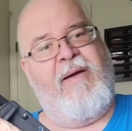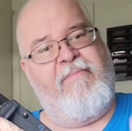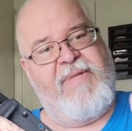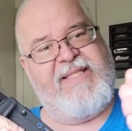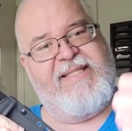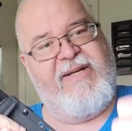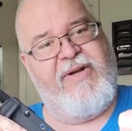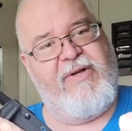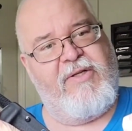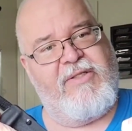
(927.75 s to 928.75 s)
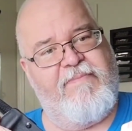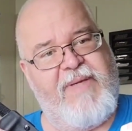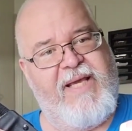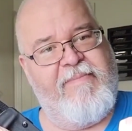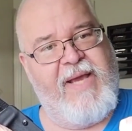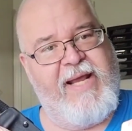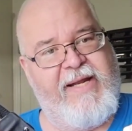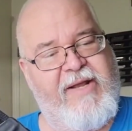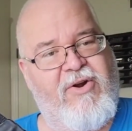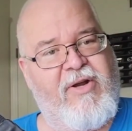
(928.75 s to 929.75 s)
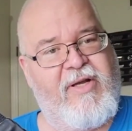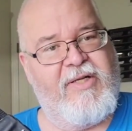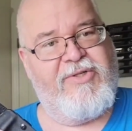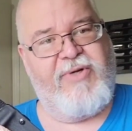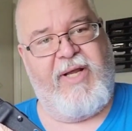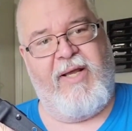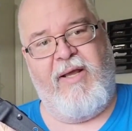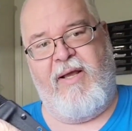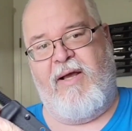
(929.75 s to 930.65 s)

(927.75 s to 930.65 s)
materials being made in our country,